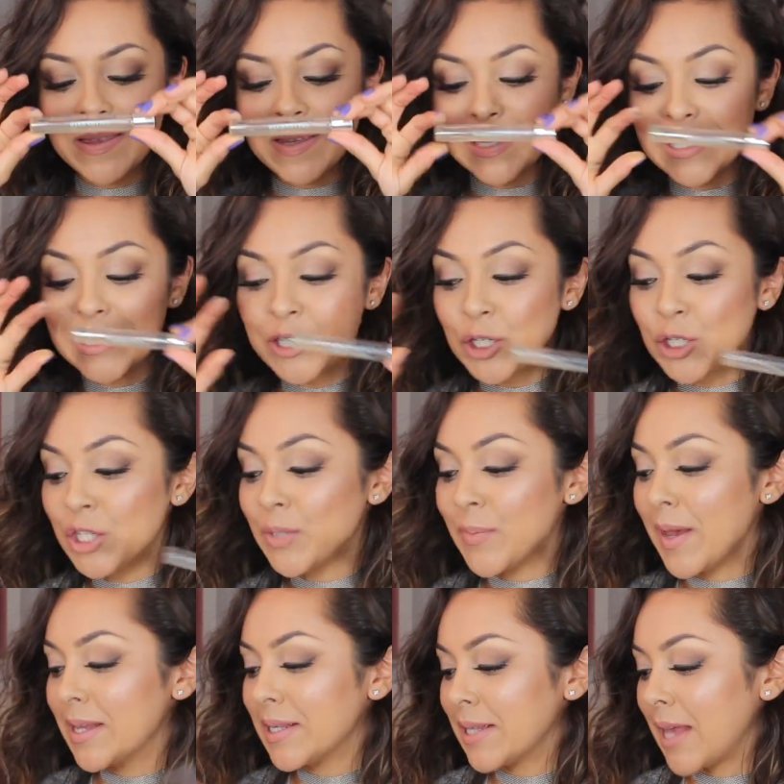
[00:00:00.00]
This just
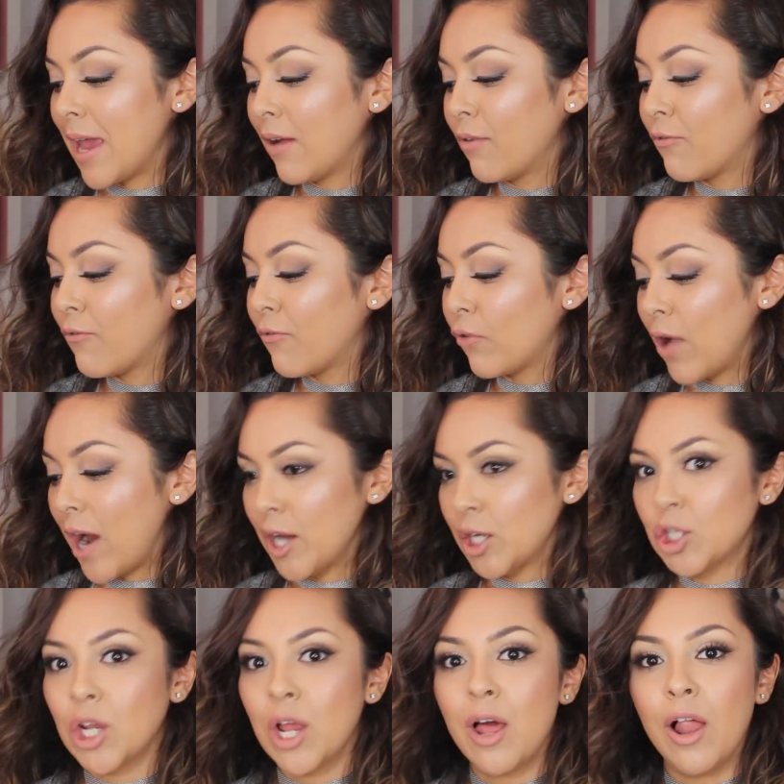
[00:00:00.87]
smells like
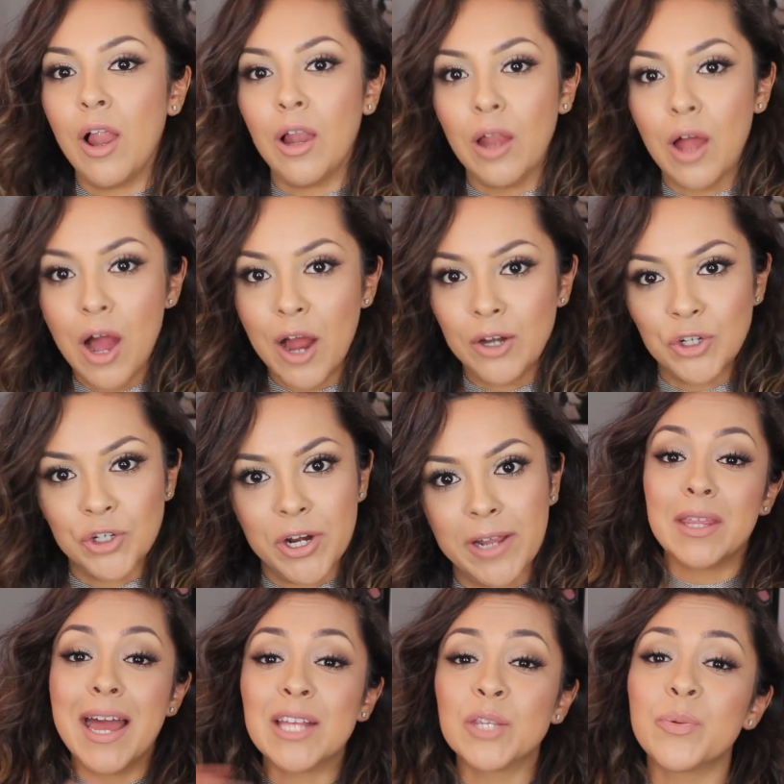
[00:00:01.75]
fresh
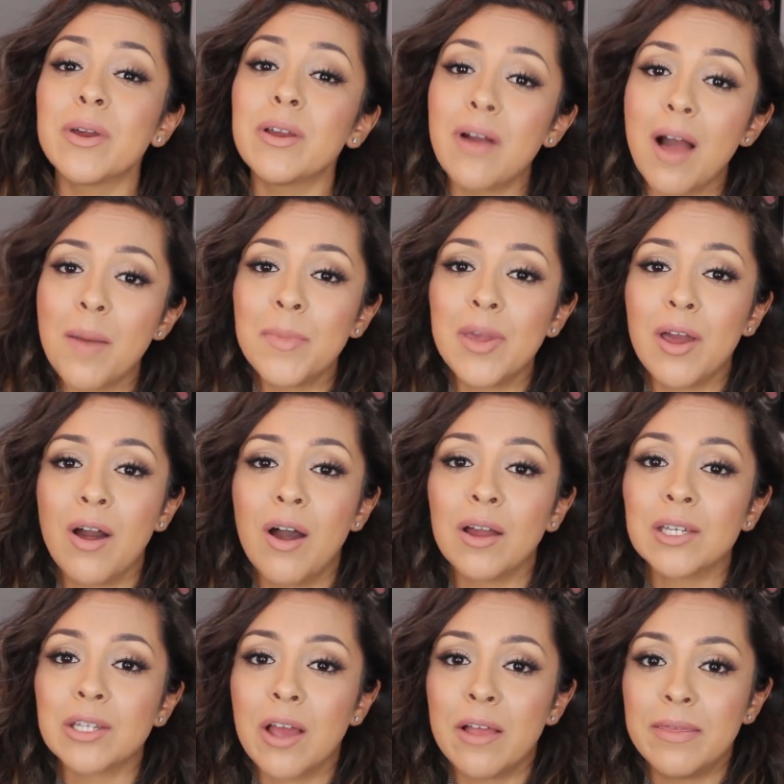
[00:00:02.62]
laundry. So that's what got me
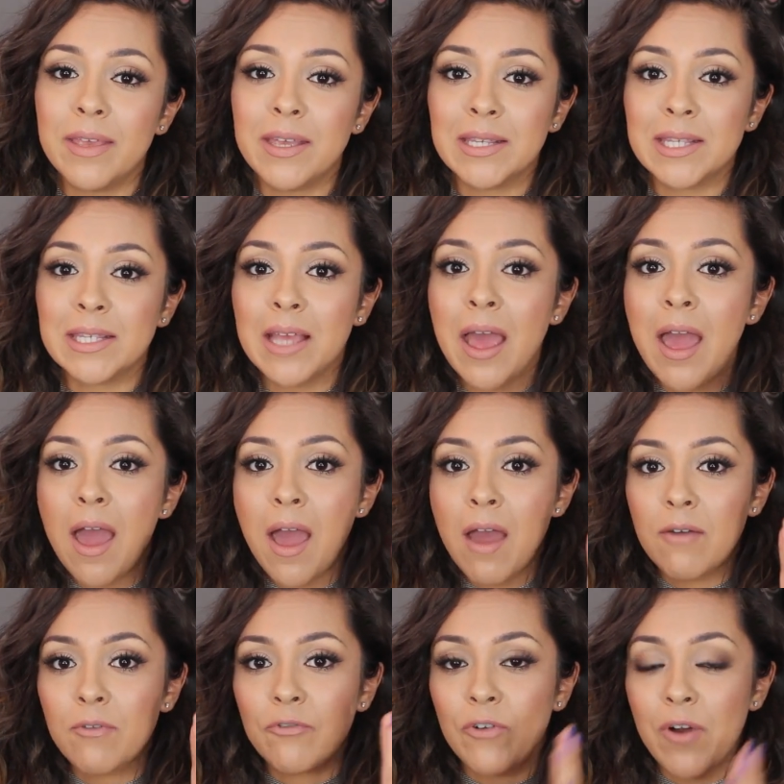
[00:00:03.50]
hooked on this
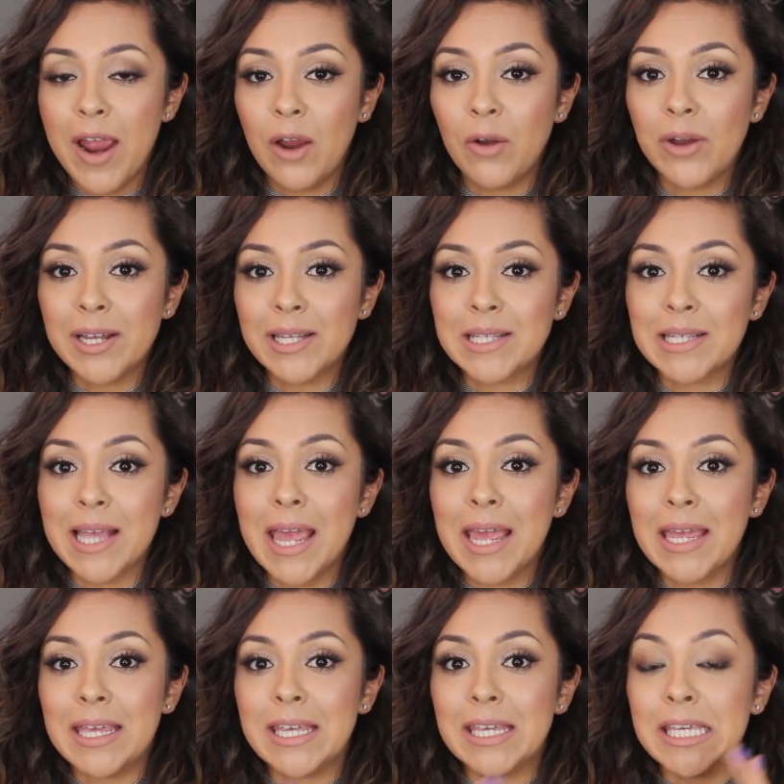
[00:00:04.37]
fragrance
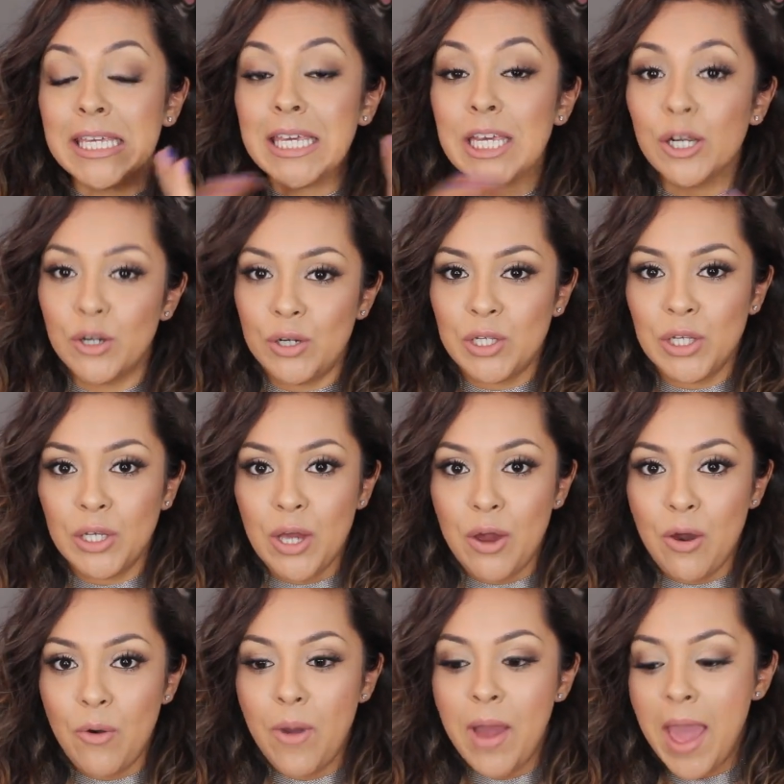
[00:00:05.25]
years
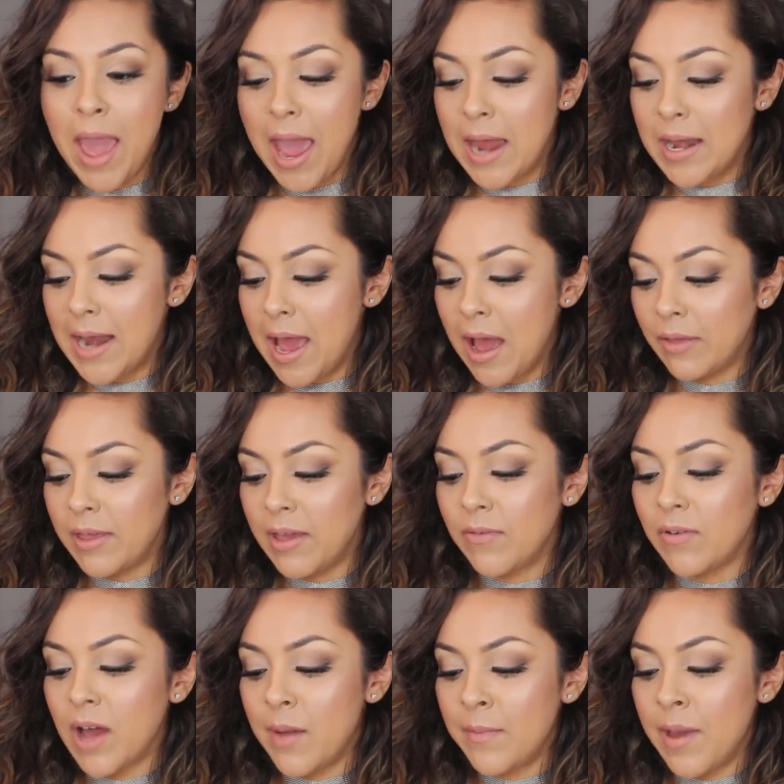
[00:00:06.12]
ago, and now
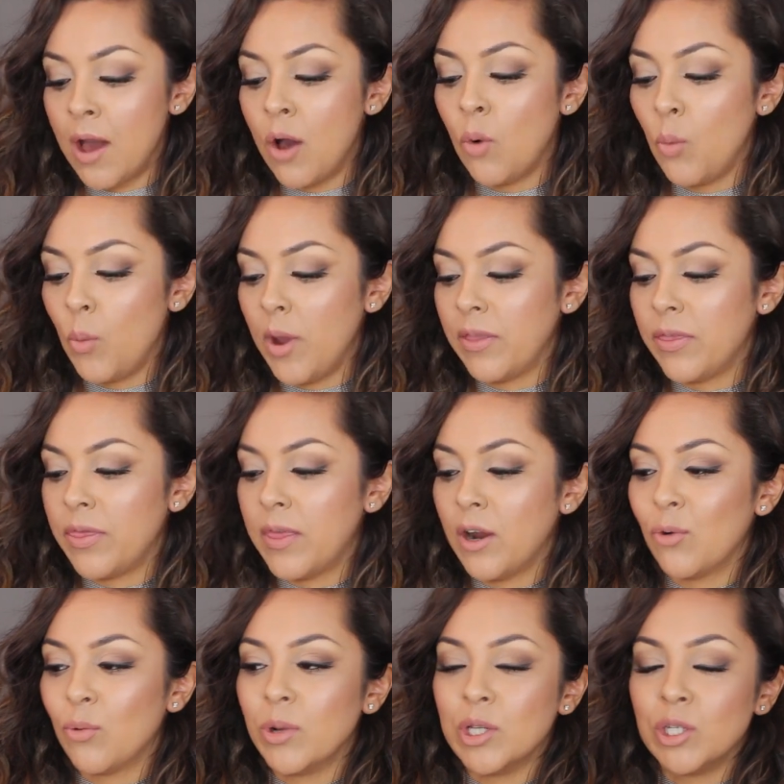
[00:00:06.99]
they've come out with
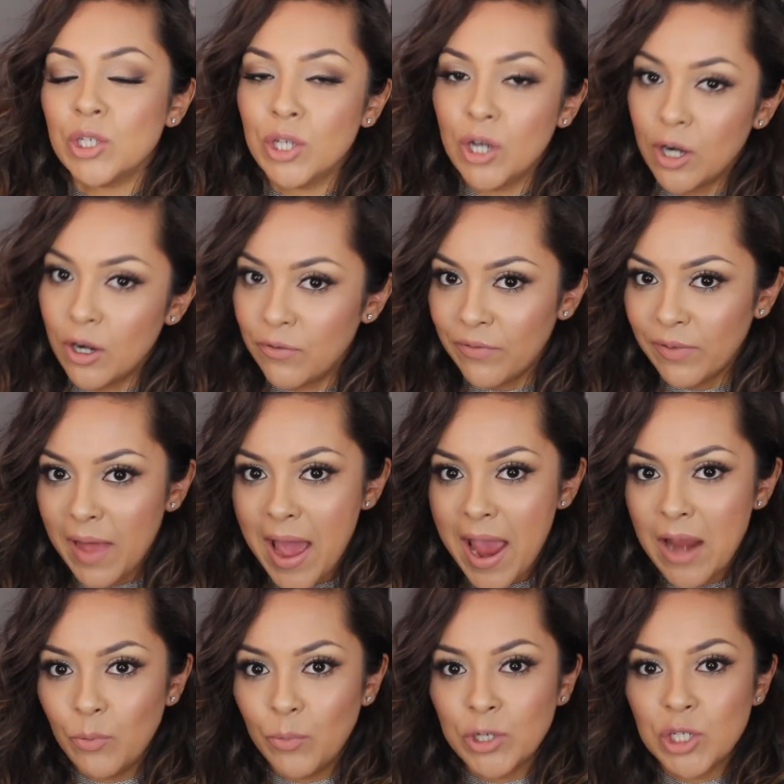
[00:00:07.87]
their Reserve
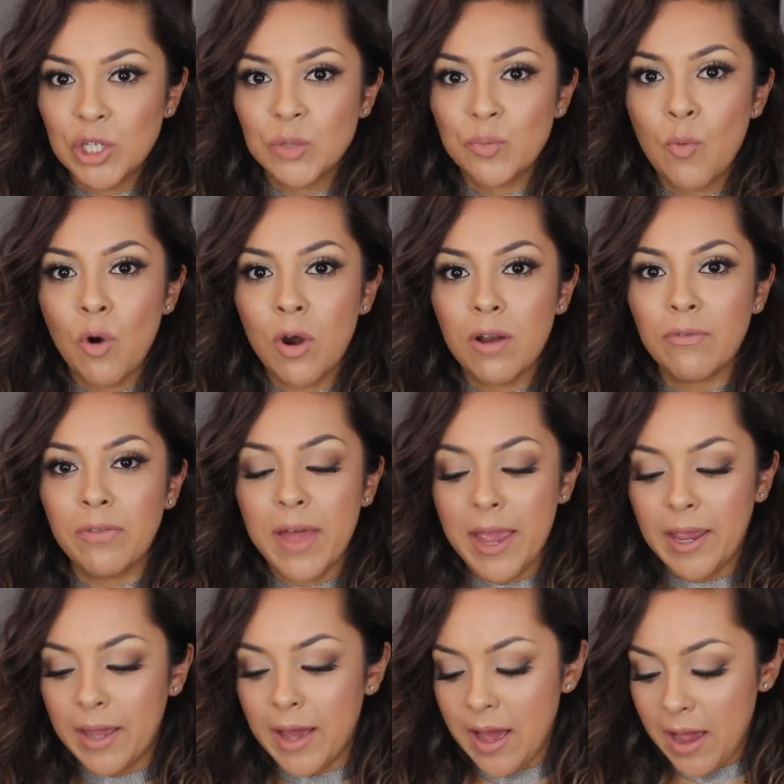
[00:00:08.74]
line, which is more of
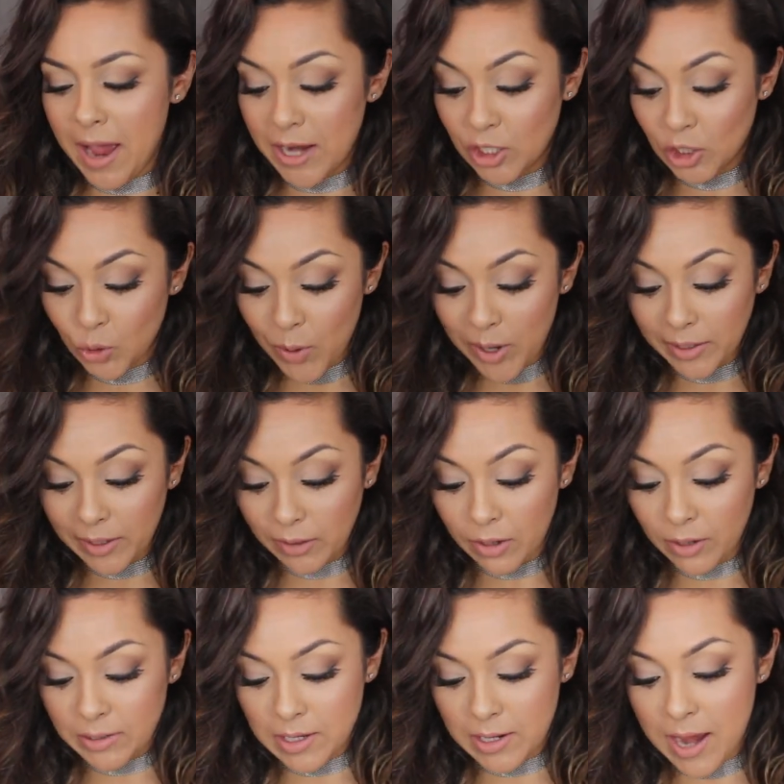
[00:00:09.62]
like a, I just quickly
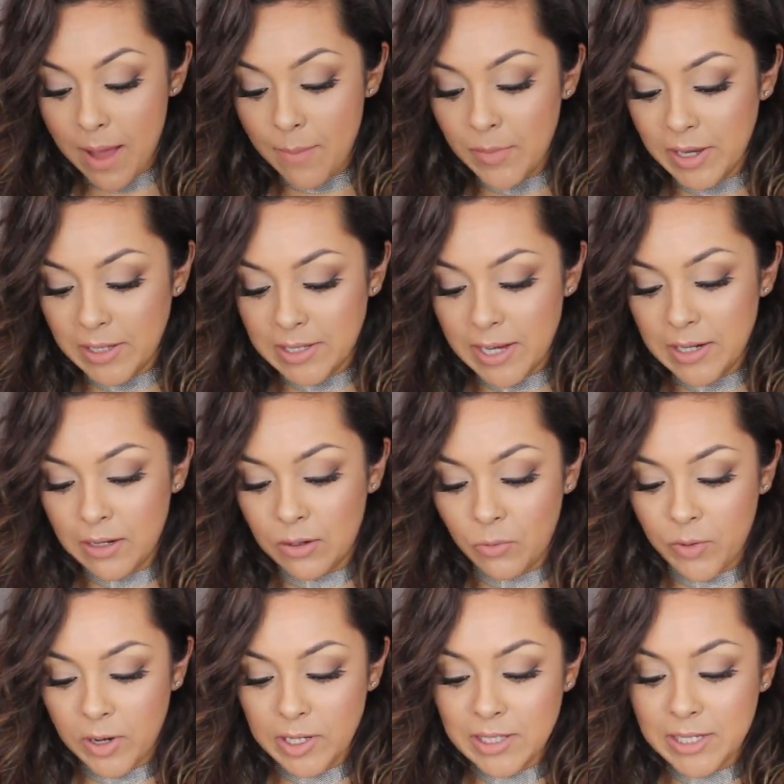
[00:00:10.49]
looked it up because I
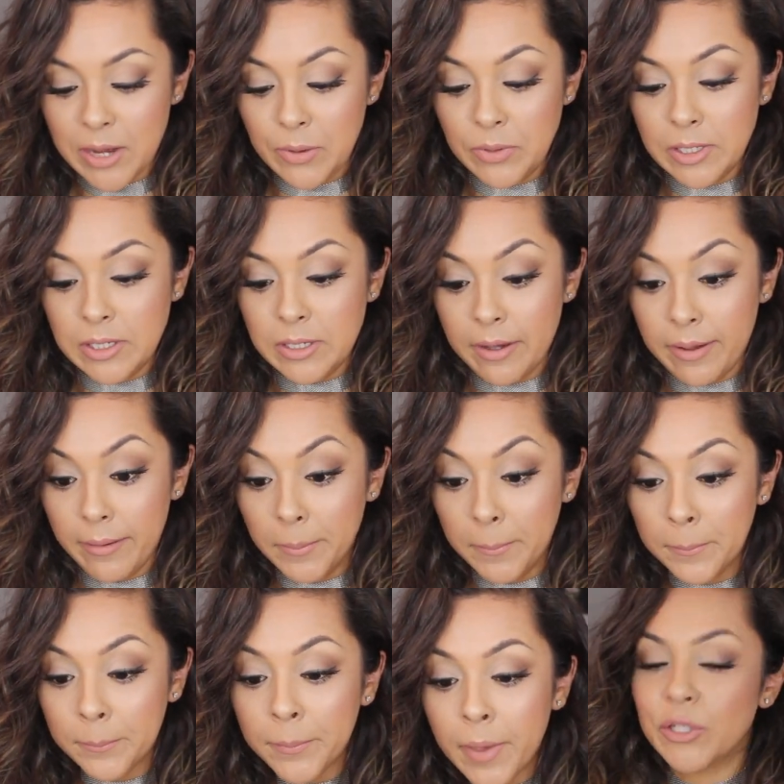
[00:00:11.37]
didn't want to sound
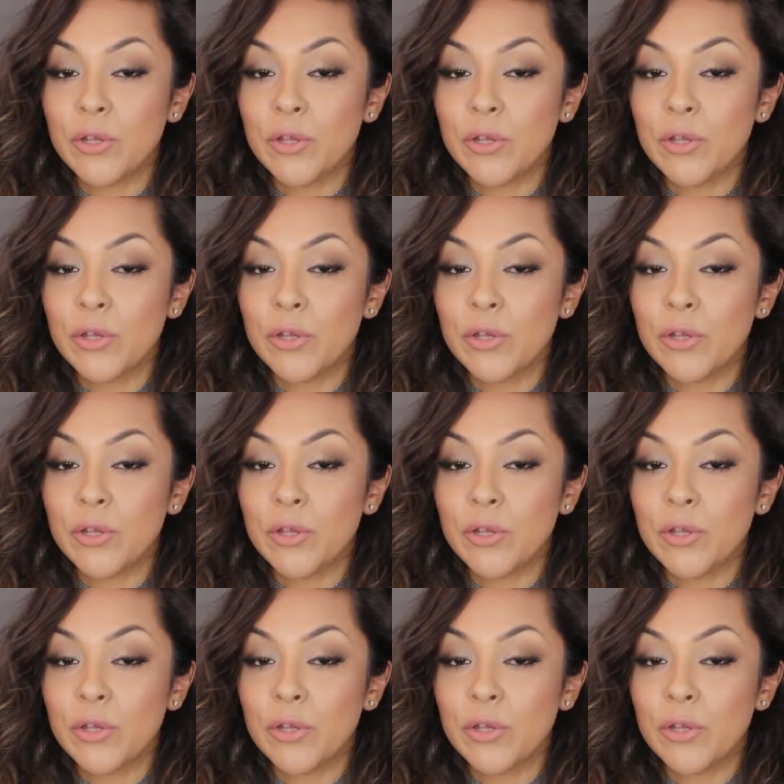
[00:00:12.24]
dumb.